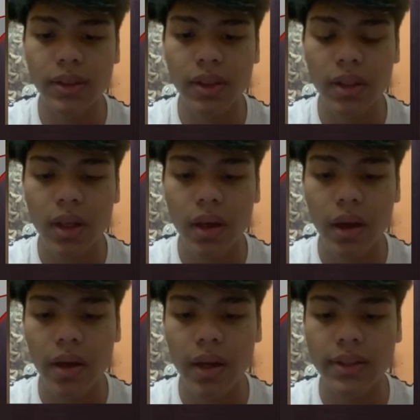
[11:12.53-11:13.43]
and
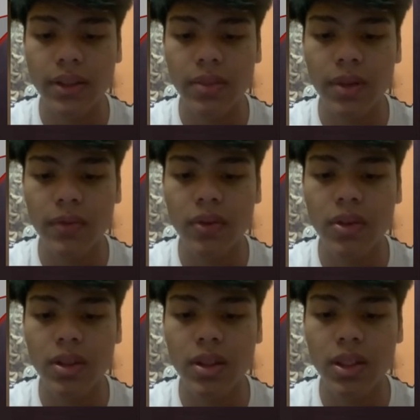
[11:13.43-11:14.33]
estimate future
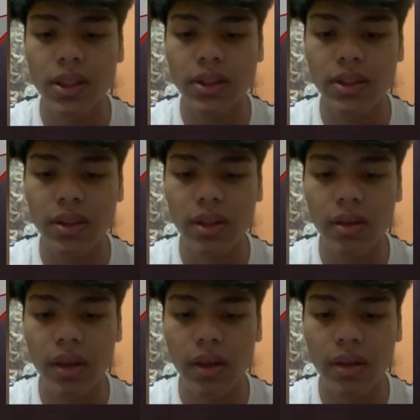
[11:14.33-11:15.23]
needs, then
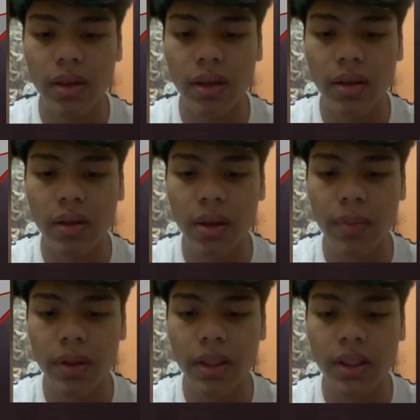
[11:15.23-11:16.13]
the correct
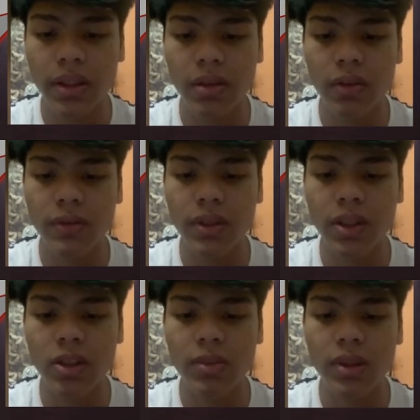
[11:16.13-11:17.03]
prediction of the human
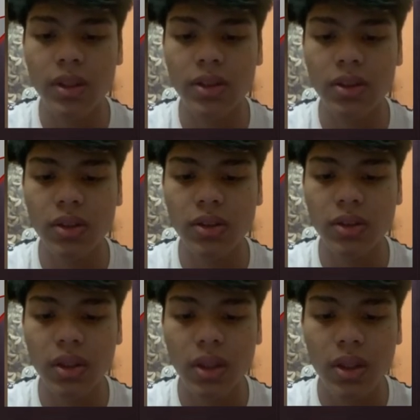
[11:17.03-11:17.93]
resource
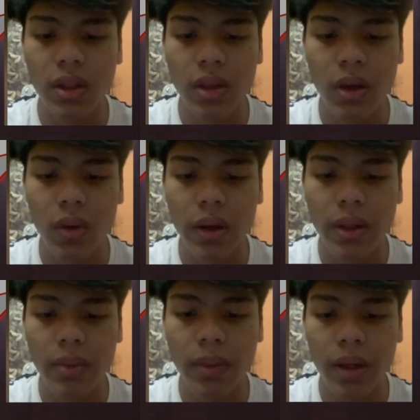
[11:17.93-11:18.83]
required
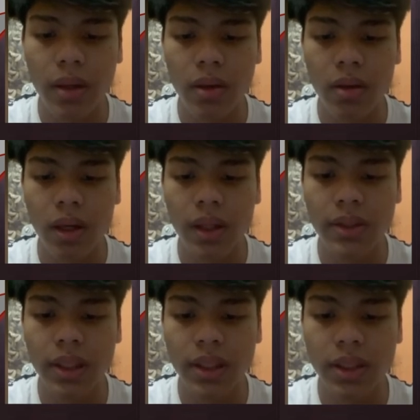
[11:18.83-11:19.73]
by the
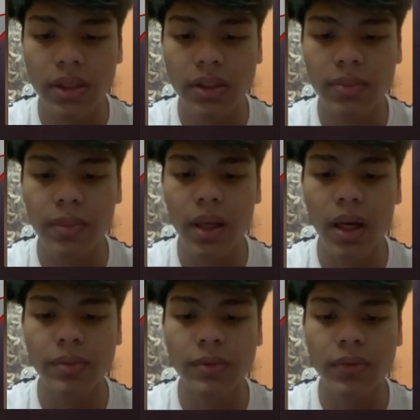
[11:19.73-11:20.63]
organizations becomes
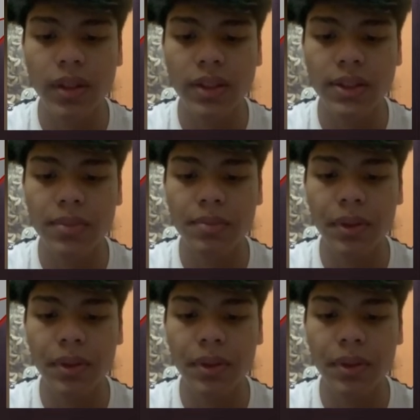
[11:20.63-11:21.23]
very simple.